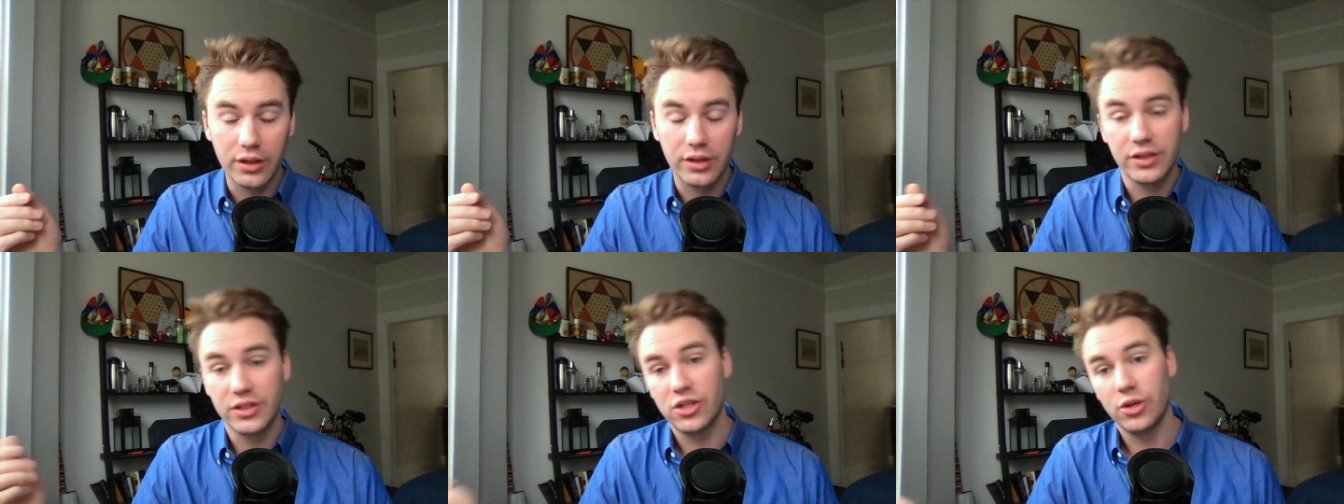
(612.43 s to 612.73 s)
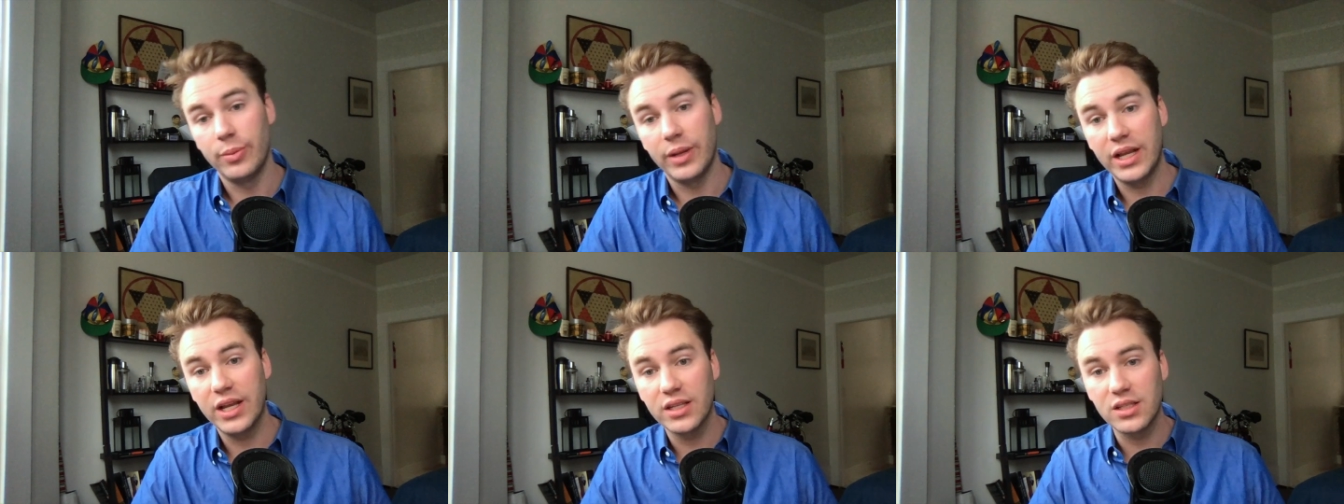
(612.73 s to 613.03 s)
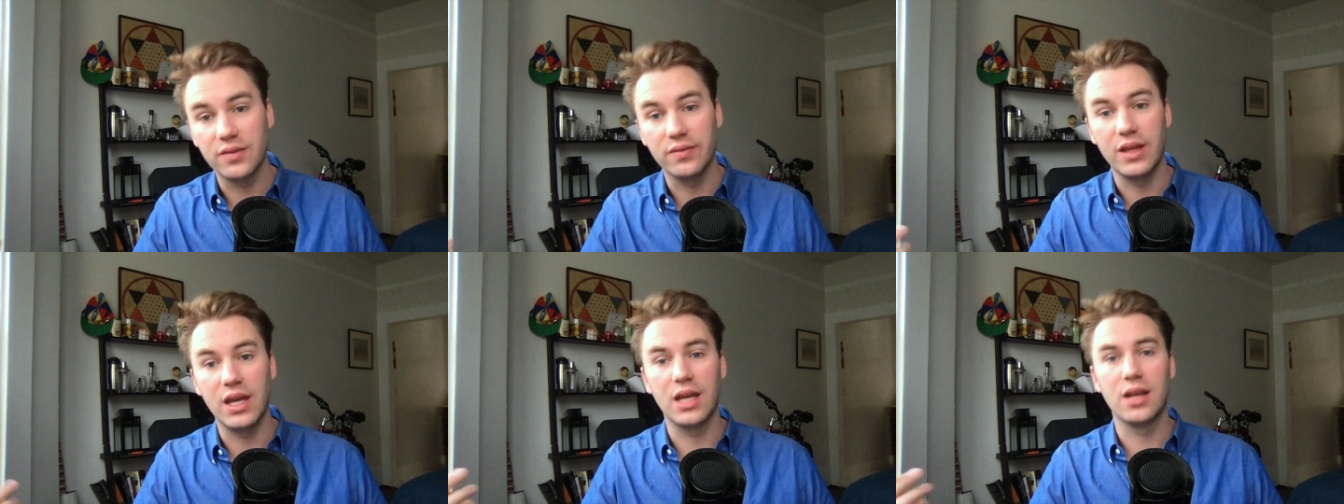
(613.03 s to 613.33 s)
And so because
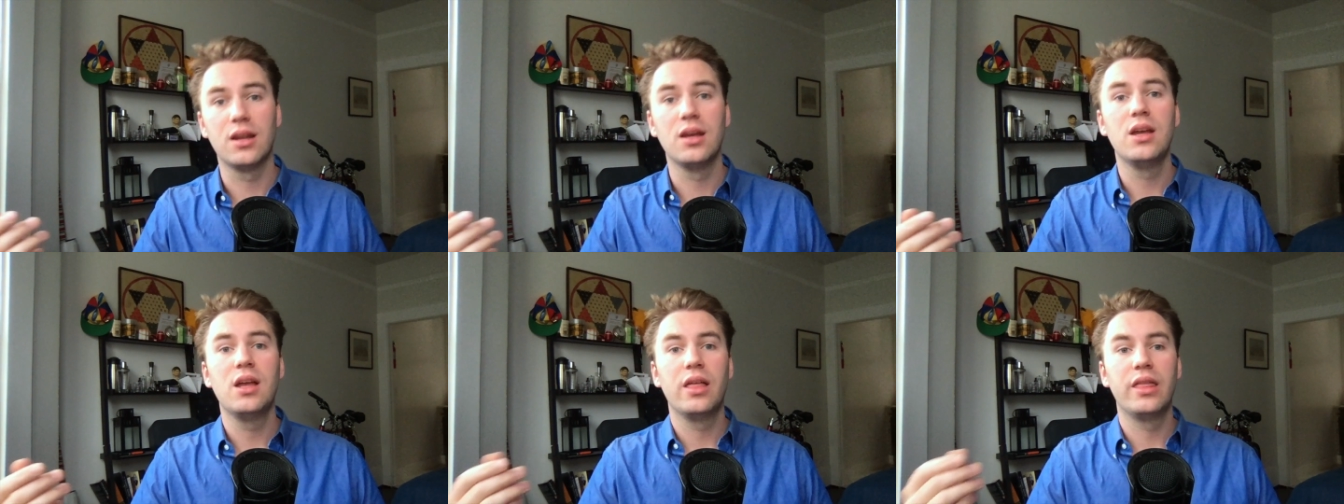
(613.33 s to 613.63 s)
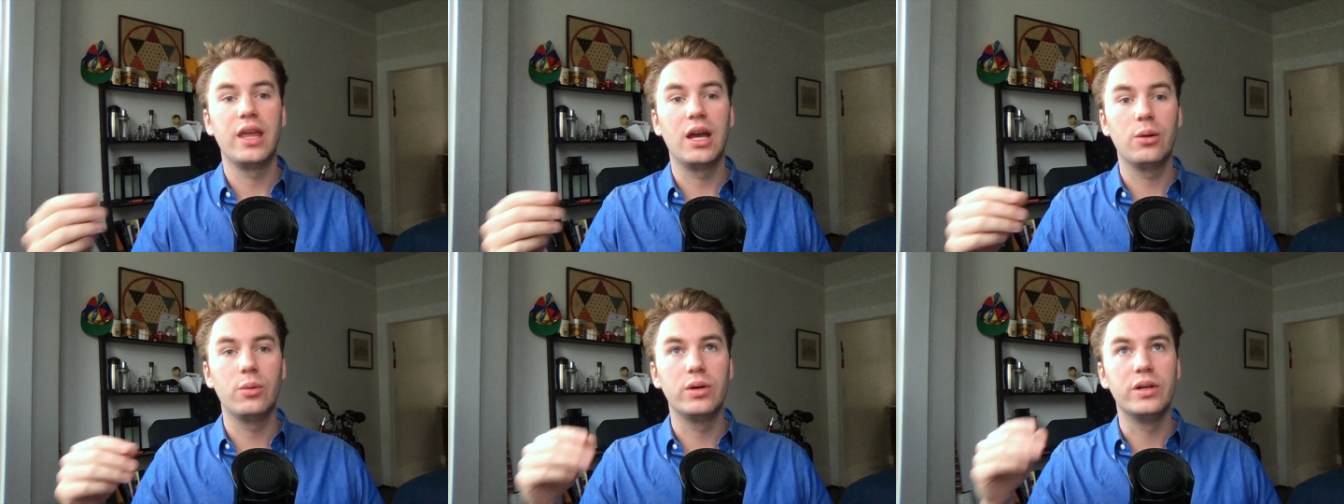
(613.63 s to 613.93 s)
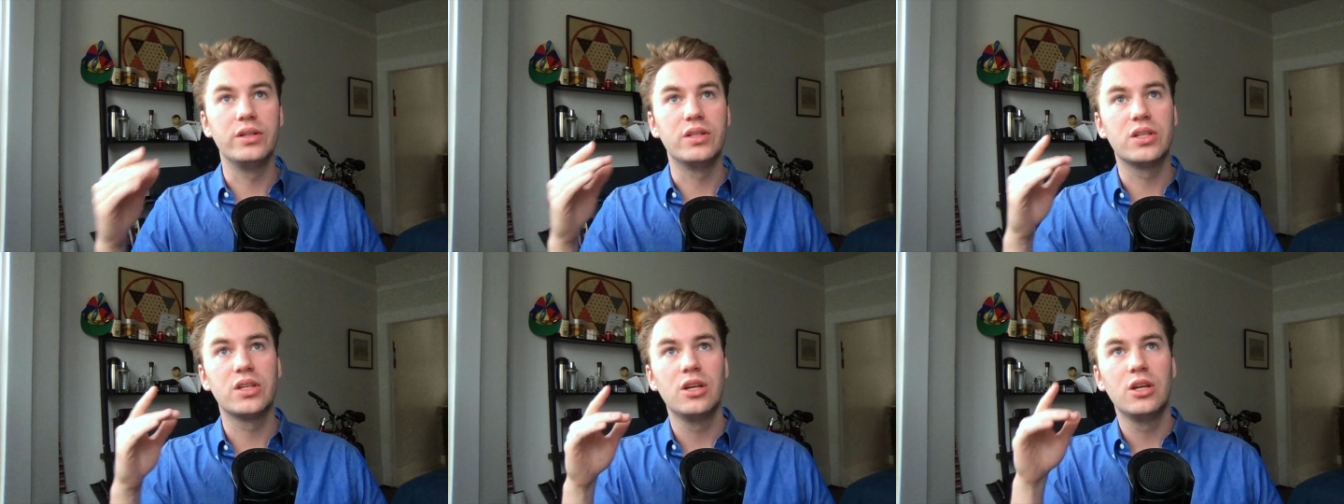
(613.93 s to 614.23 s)
of that, that
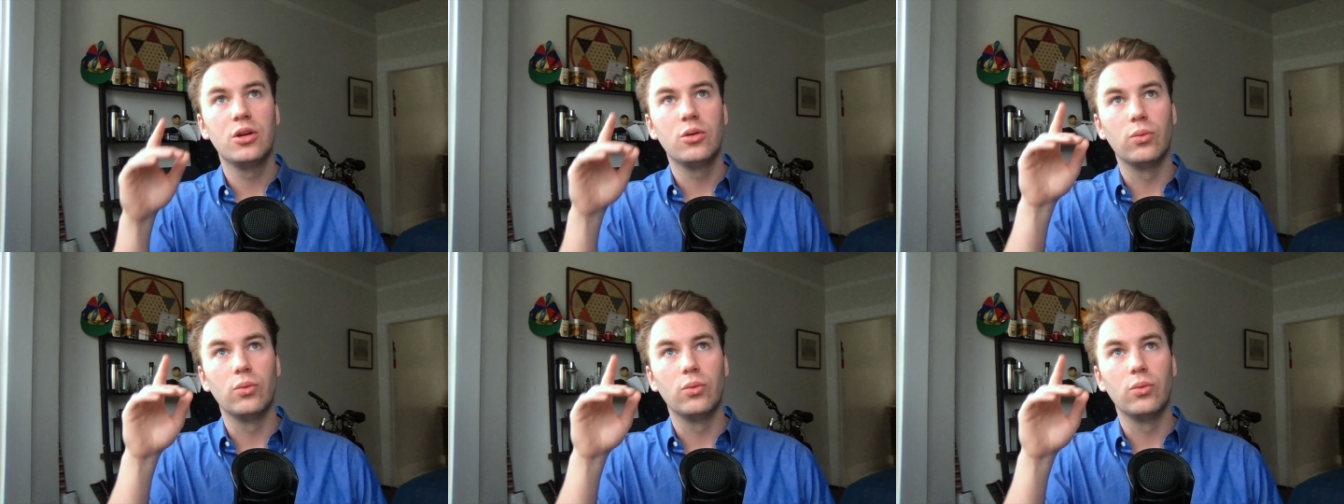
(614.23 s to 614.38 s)
was